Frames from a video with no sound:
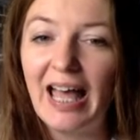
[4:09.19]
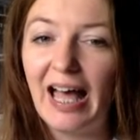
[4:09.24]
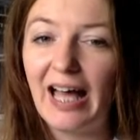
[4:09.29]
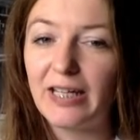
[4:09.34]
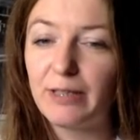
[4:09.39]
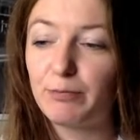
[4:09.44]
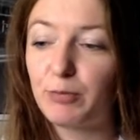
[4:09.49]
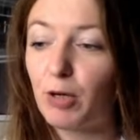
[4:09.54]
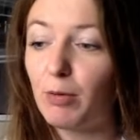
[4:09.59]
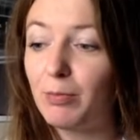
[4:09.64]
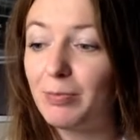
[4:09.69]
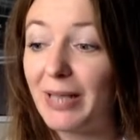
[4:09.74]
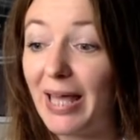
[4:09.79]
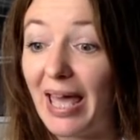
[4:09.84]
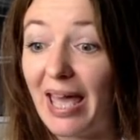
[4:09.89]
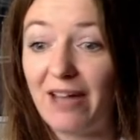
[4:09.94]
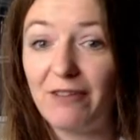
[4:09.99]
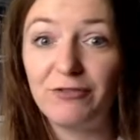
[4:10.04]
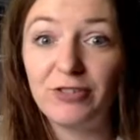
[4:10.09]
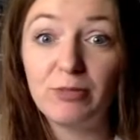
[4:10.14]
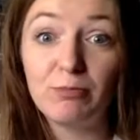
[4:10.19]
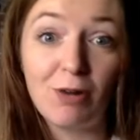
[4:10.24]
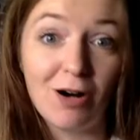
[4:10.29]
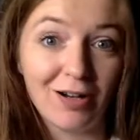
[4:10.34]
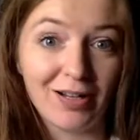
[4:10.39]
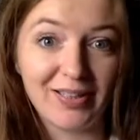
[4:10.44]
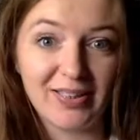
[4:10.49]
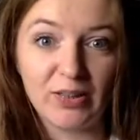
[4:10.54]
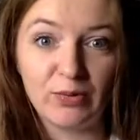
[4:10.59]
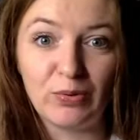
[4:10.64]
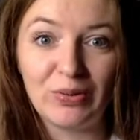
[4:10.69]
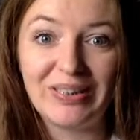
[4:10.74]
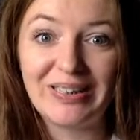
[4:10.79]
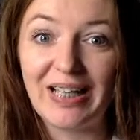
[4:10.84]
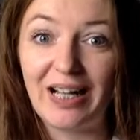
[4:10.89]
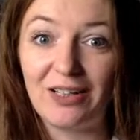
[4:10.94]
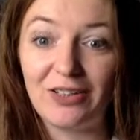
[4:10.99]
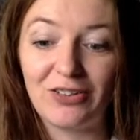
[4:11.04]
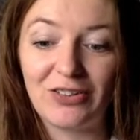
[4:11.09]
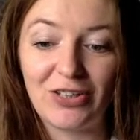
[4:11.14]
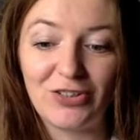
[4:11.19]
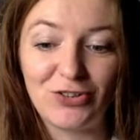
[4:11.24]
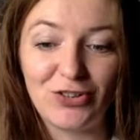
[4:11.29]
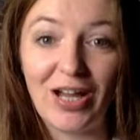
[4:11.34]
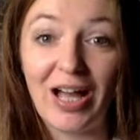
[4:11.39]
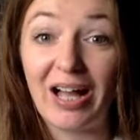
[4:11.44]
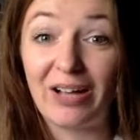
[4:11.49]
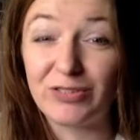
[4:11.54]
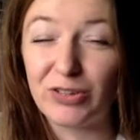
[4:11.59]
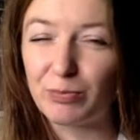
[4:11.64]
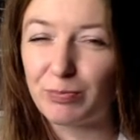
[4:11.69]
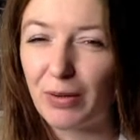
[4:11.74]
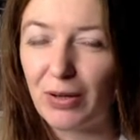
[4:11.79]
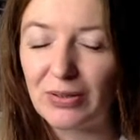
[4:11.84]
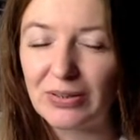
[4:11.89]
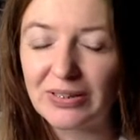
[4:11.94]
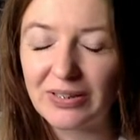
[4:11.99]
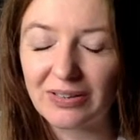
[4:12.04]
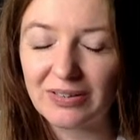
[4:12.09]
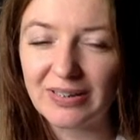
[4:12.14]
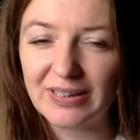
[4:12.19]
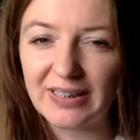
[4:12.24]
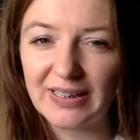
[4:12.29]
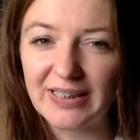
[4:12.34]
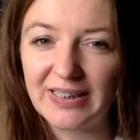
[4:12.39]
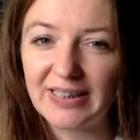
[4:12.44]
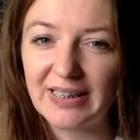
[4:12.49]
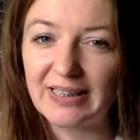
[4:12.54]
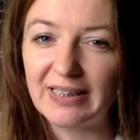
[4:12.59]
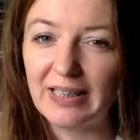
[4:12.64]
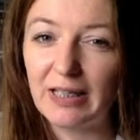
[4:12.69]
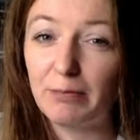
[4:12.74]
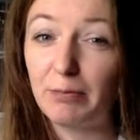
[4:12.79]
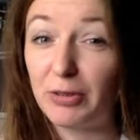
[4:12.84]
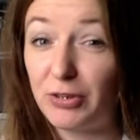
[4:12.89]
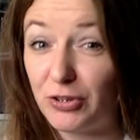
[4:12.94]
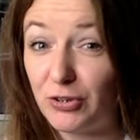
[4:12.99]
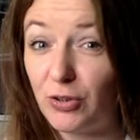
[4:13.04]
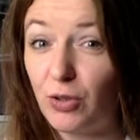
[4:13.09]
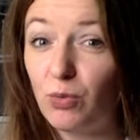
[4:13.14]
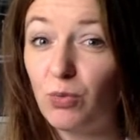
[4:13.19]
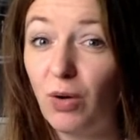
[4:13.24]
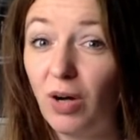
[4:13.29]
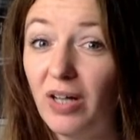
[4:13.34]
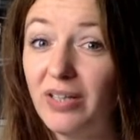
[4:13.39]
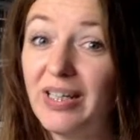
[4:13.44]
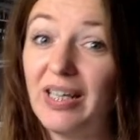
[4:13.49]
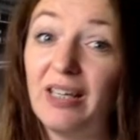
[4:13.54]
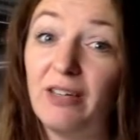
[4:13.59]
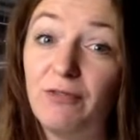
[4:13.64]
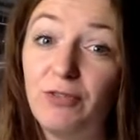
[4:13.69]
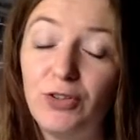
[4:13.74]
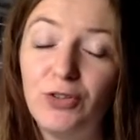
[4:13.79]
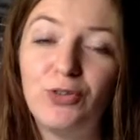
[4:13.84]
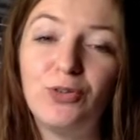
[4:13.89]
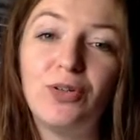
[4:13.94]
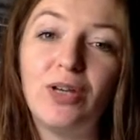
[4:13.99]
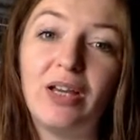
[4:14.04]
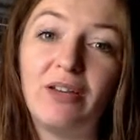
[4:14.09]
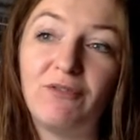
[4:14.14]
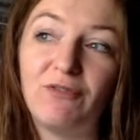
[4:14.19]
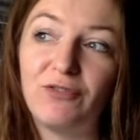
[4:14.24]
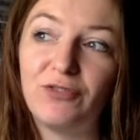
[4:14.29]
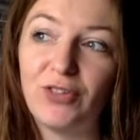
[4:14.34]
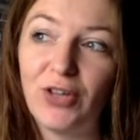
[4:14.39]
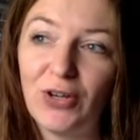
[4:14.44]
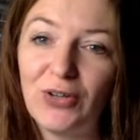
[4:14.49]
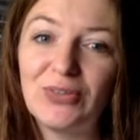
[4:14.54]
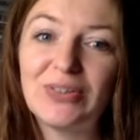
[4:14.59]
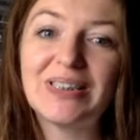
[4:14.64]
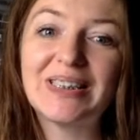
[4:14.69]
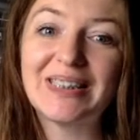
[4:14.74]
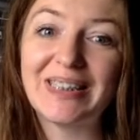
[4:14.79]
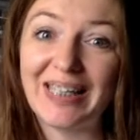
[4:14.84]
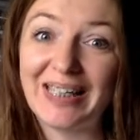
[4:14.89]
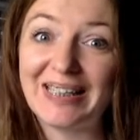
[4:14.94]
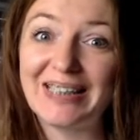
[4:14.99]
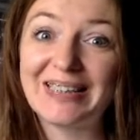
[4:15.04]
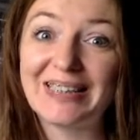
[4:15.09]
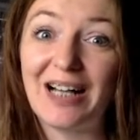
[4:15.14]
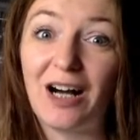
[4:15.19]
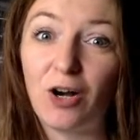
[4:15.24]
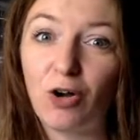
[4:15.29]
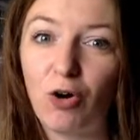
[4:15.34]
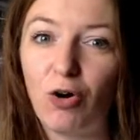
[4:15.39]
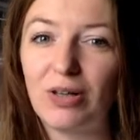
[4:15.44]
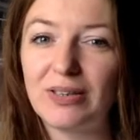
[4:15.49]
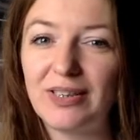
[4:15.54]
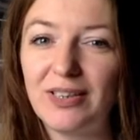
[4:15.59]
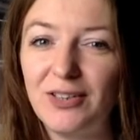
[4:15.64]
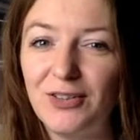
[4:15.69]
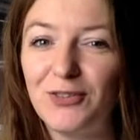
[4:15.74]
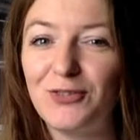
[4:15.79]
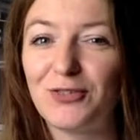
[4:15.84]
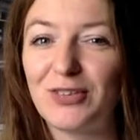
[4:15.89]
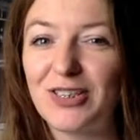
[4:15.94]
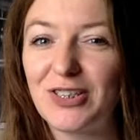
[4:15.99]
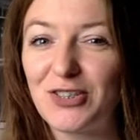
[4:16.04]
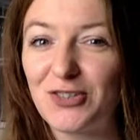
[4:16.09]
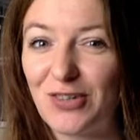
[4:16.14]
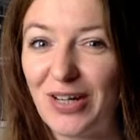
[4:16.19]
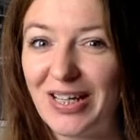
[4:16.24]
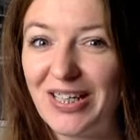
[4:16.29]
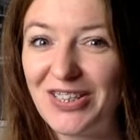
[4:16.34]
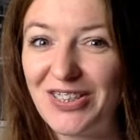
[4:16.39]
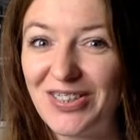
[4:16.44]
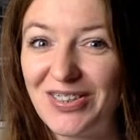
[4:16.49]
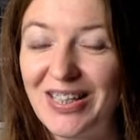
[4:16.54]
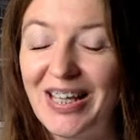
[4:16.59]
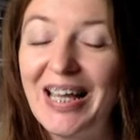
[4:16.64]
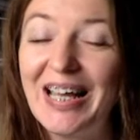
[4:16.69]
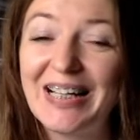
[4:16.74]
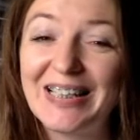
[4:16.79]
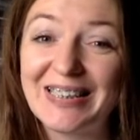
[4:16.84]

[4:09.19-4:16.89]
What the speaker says: And probably every marketer will tell you that you have to post consistently, but you know what, if those things are causing you frustration,